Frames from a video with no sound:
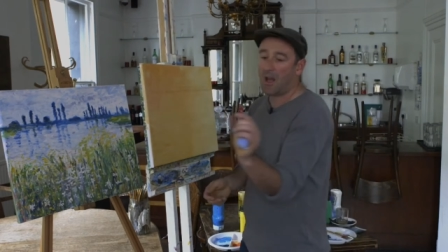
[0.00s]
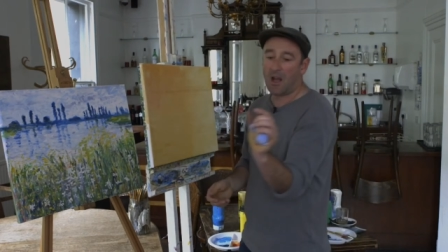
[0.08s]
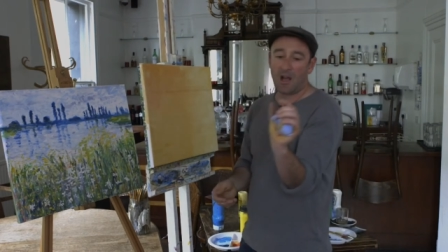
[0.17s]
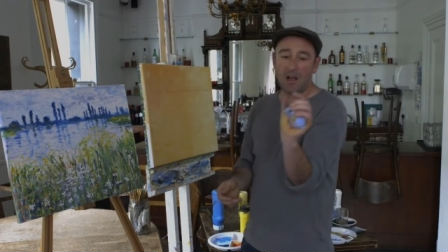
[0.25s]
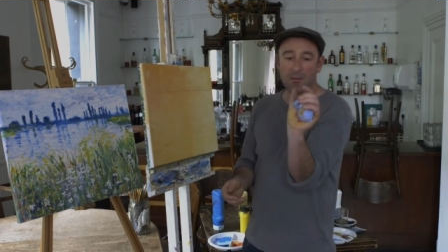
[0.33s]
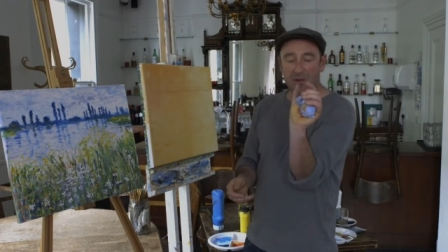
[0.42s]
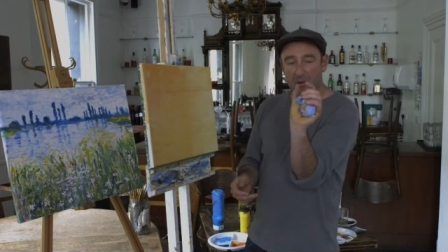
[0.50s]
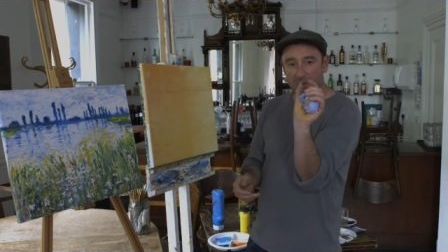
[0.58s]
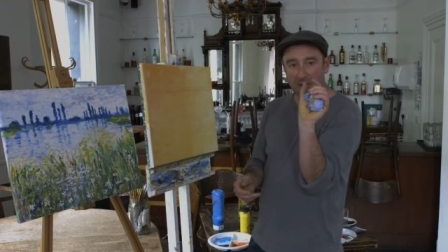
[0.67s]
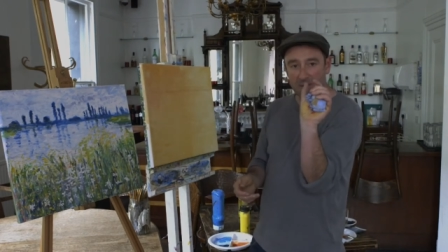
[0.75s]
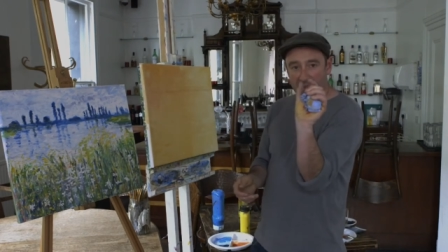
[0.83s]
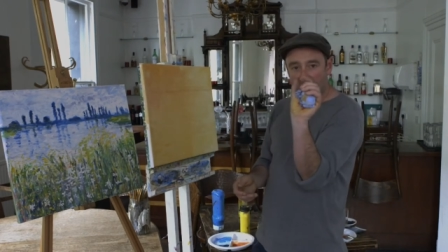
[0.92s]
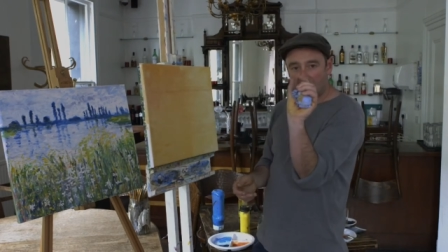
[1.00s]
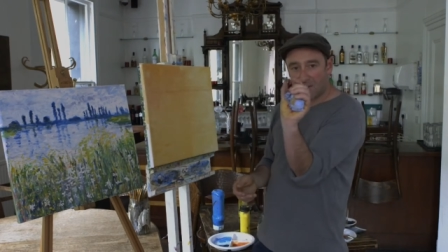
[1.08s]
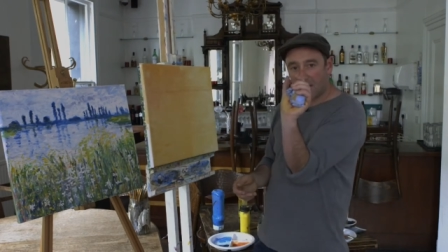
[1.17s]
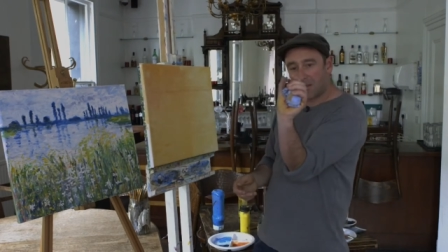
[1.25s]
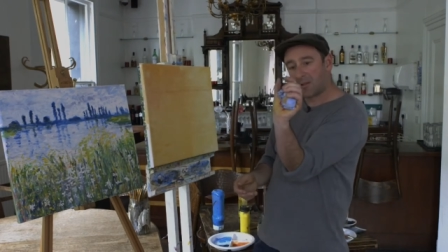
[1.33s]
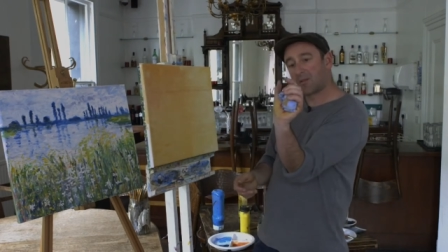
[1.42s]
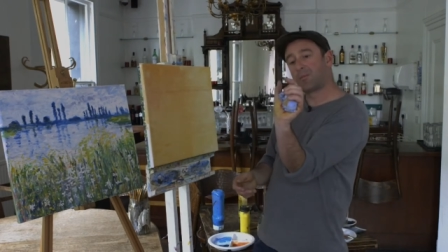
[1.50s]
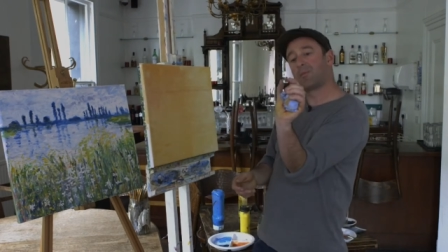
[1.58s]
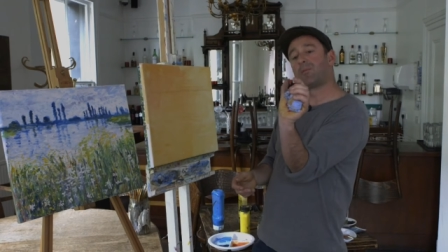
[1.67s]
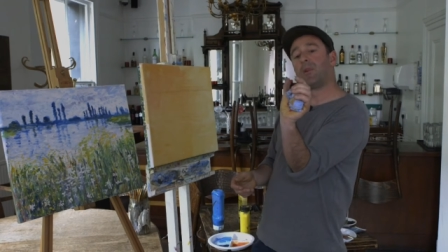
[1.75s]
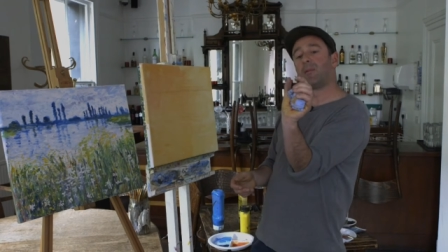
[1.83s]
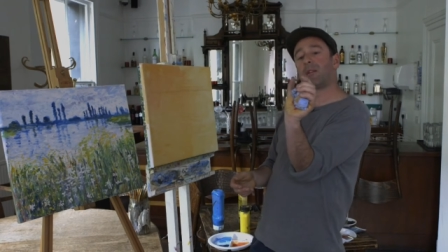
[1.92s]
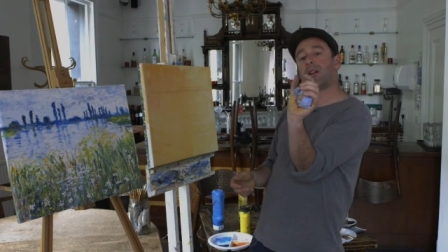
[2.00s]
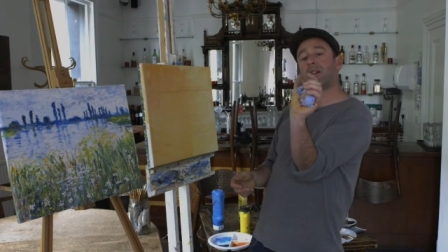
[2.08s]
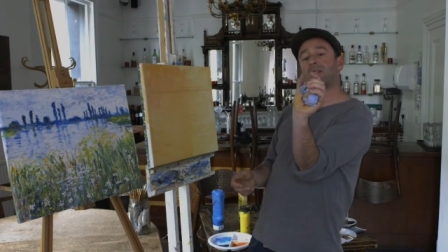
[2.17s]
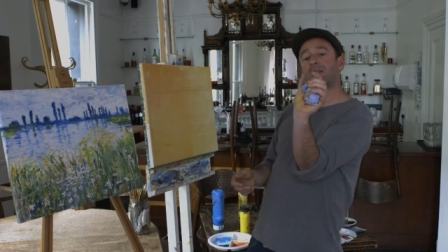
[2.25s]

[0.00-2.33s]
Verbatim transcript: Uh, you wanna be using maybe like